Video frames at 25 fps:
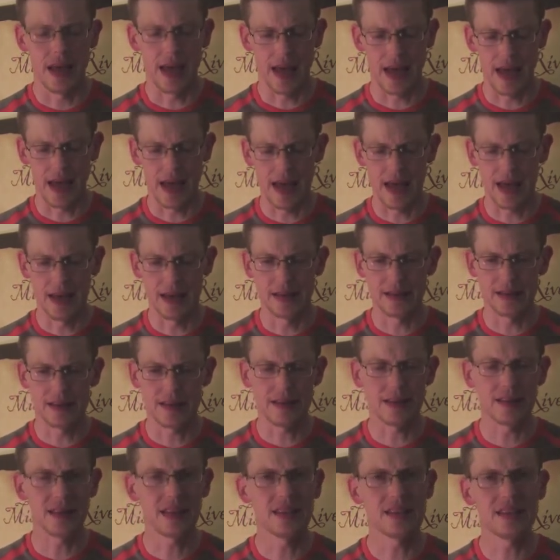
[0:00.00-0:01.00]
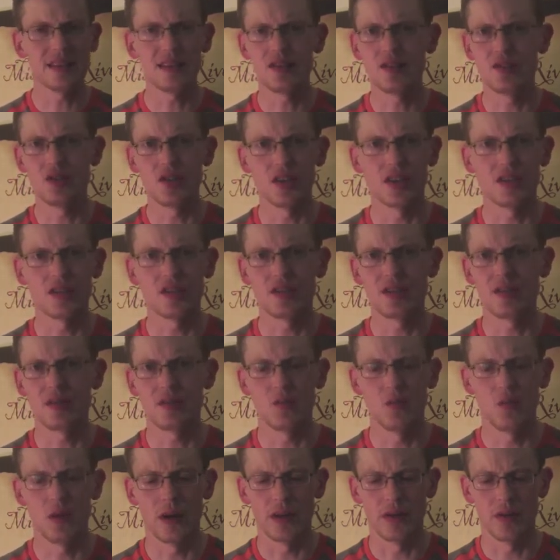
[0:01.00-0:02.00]
And this is
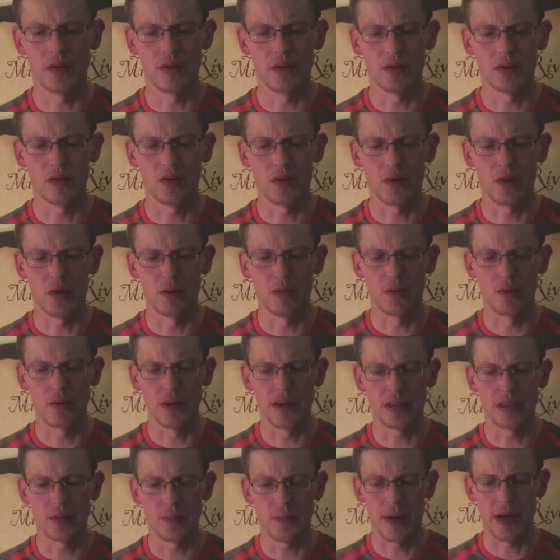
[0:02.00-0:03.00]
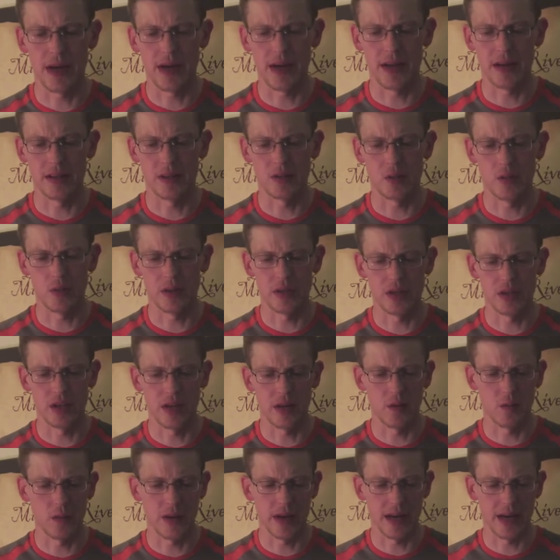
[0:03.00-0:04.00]
just one of those Thermarest pads which I
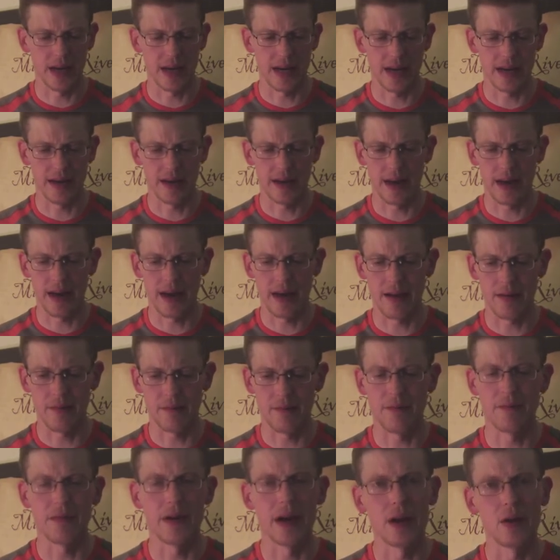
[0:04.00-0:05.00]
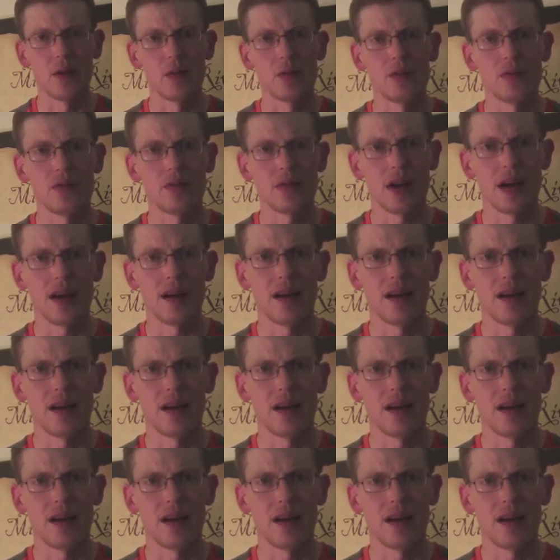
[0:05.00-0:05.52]
went ahead and found